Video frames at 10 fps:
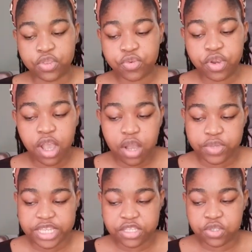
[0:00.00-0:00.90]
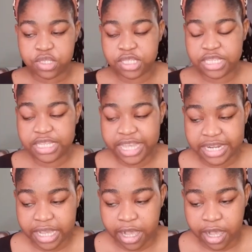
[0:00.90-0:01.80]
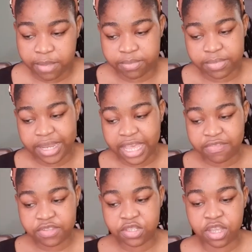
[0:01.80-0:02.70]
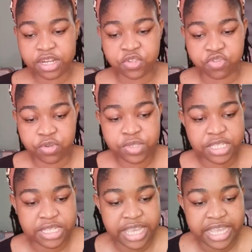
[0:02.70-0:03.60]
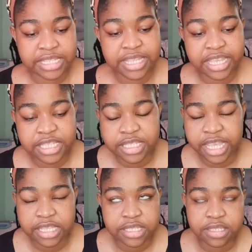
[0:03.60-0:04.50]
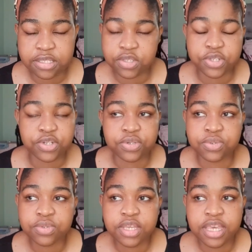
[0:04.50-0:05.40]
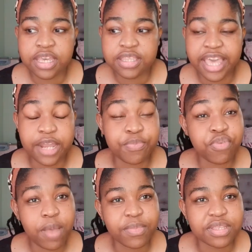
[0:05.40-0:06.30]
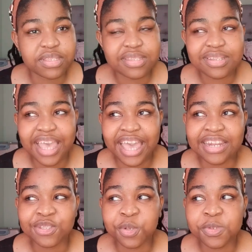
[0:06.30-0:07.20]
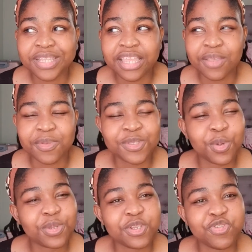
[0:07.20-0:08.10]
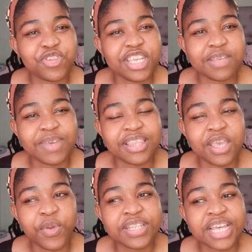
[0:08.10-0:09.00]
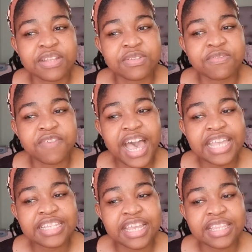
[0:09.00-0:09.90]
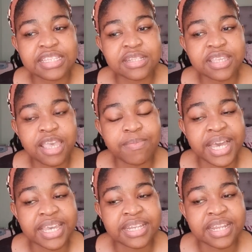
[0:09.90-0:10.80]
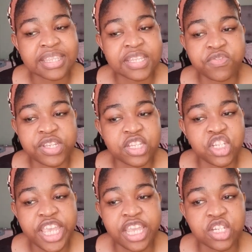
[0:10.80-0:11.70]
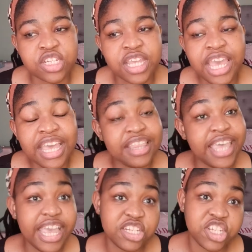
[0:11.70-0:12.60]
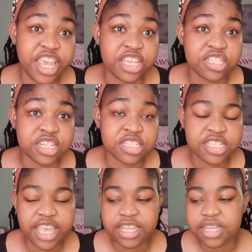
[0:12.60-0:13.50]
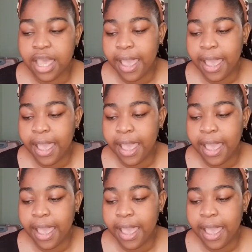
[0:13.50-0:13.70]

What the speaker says: through her we get to see that life is not as rosy as you know they had promised, and it's almost like they were sold a dream and they went out to fight and they still came back and nothing really changed. They changed instead.